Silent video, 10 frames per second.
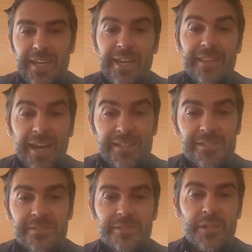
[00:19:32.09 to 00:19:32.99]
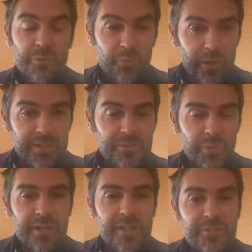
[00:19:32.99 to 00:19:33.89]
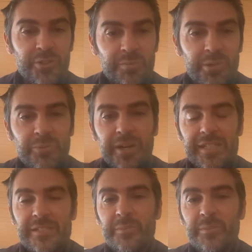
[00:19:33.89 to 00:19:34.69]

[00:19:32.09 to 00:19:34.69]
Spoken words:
And that's, was what a tumor was.